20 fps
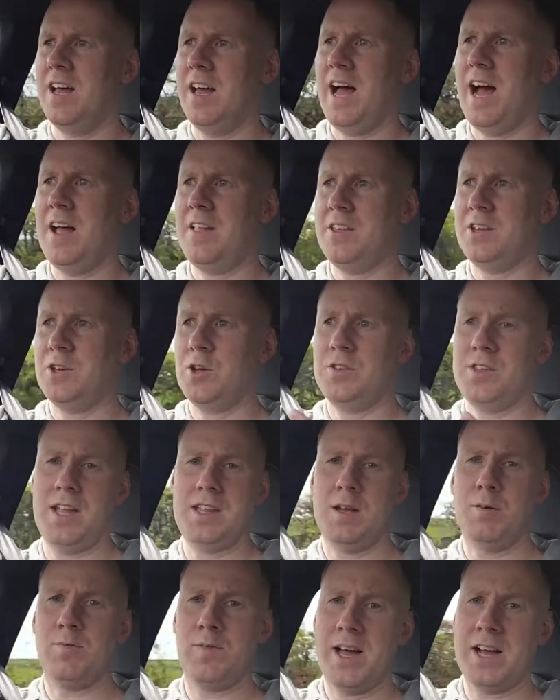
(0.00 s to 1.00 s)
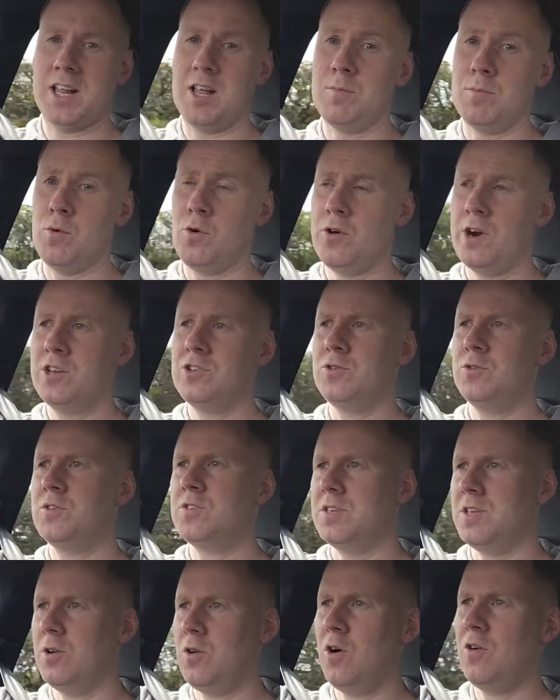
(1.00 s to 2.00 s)
and it could end up flagging up more
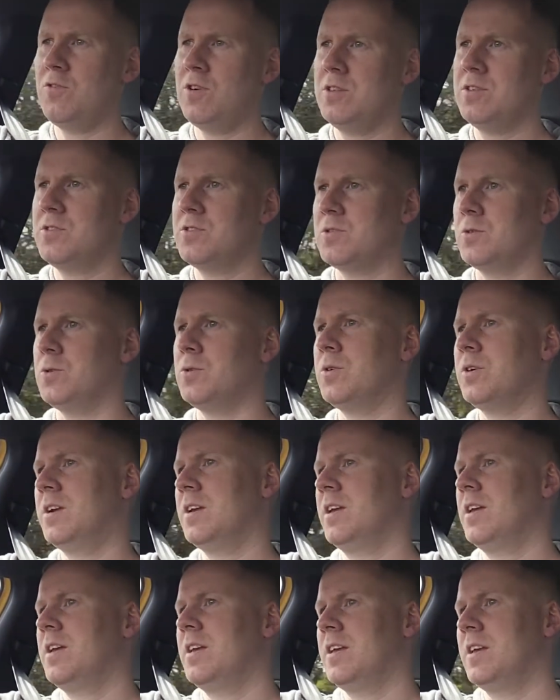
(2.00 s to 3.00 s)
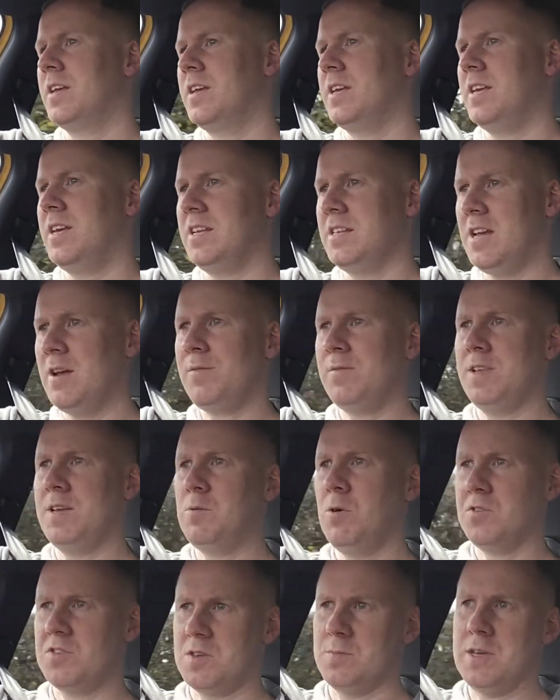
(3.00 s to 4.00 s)
issues in the long run. So he definitely
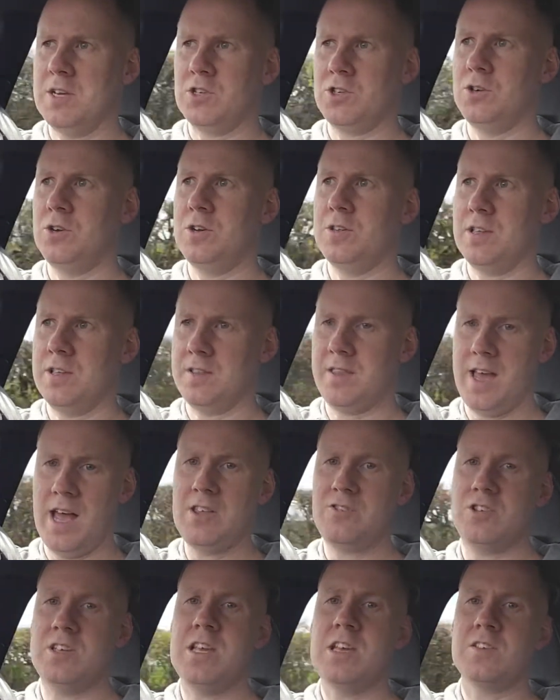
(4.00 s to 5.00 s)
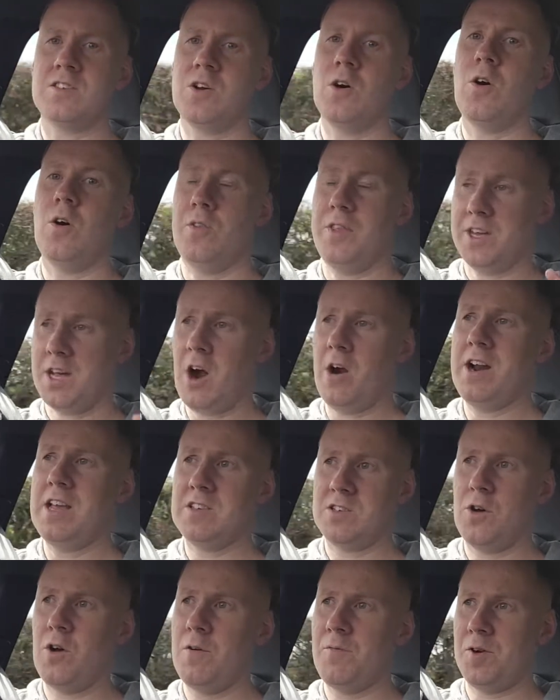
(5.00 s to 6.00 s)
wants to make sure that the engine he's got, the car
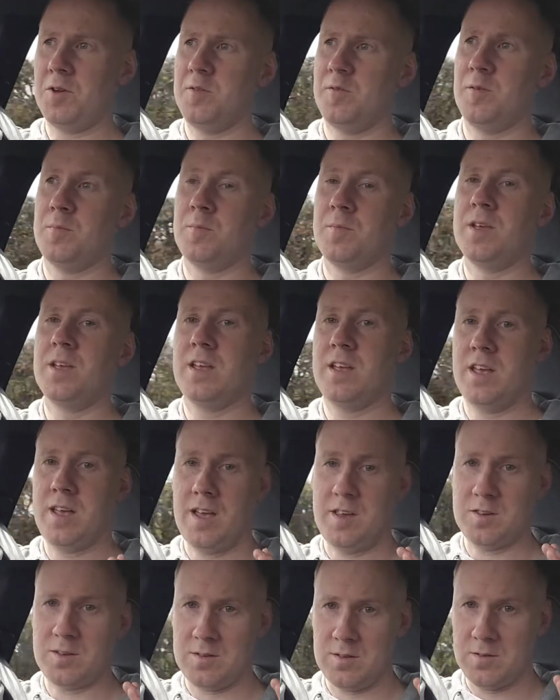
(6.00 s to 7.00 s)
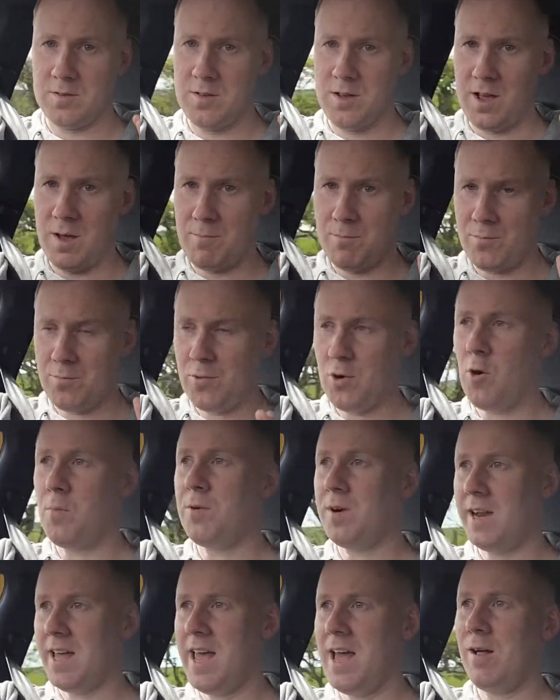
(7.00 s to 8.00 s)
he's got in front of him, is
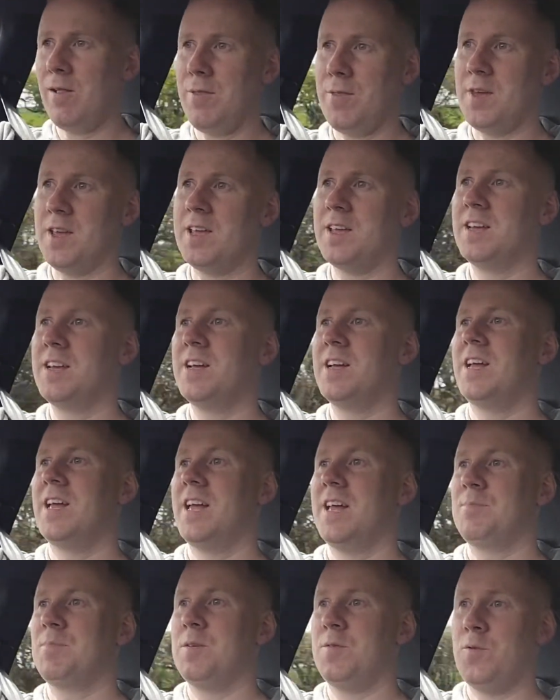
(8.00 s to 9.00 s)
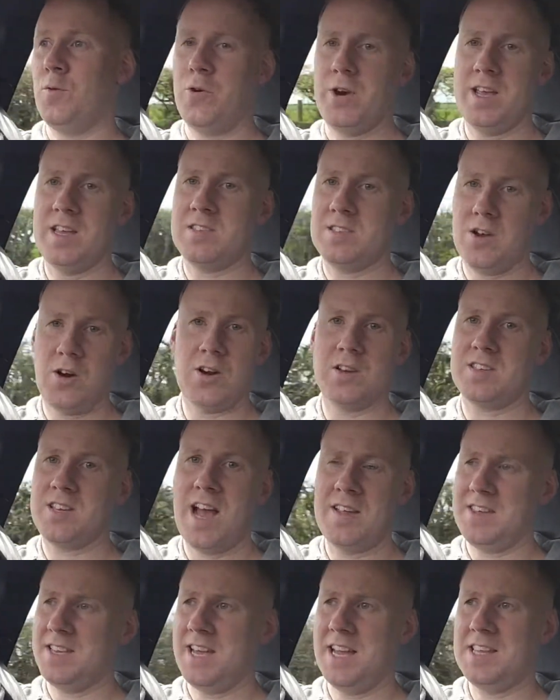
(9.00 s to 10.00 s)
properly healthy before he starts
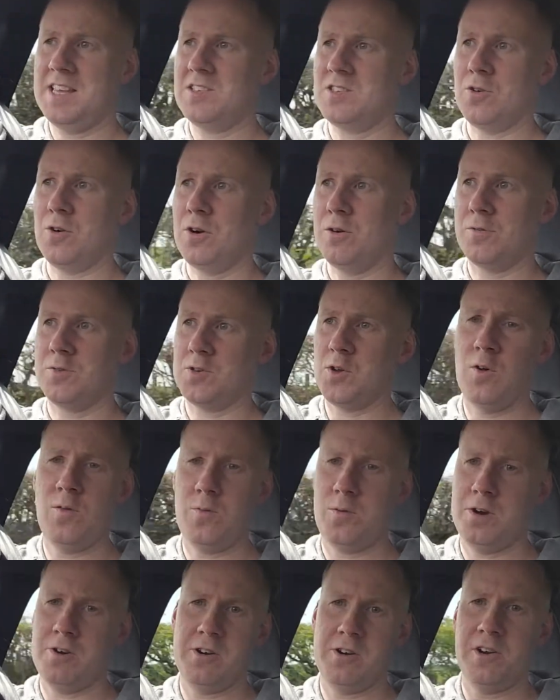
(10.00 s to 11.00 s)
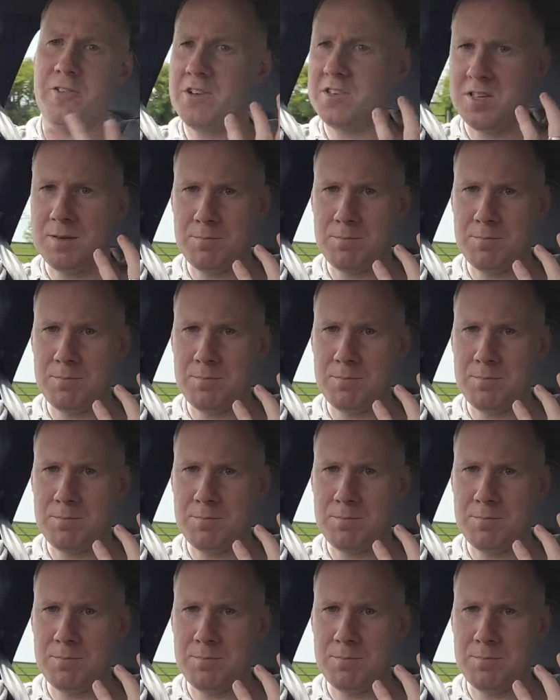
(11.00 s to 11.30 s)
adding any sort of software, increasing